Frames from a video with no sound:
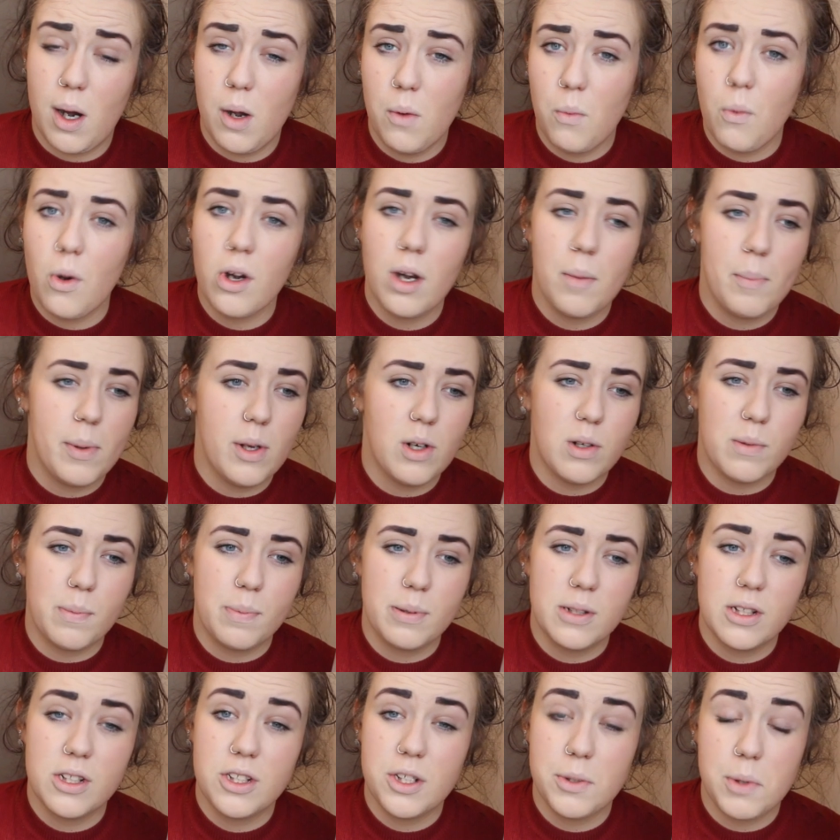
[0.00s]
I want to be
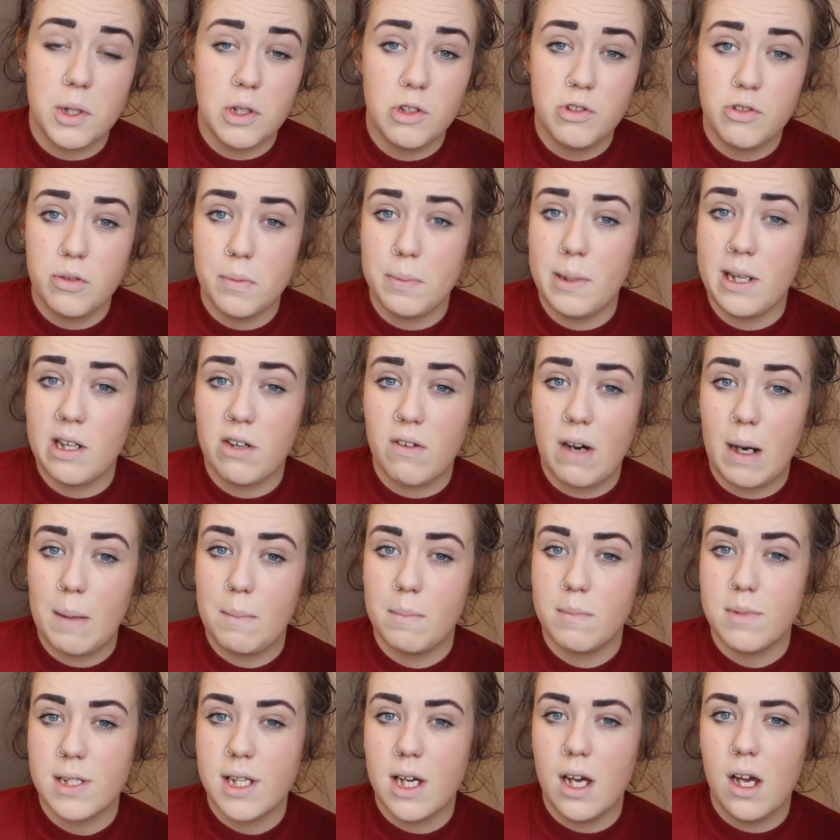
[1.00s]
up to 100
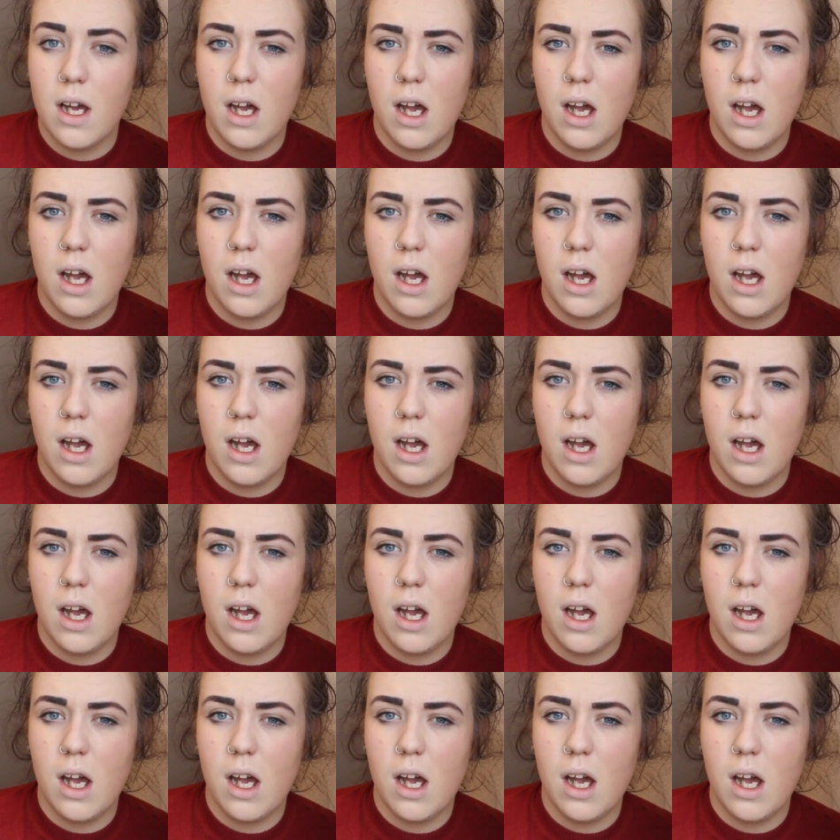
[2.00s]
milligrams.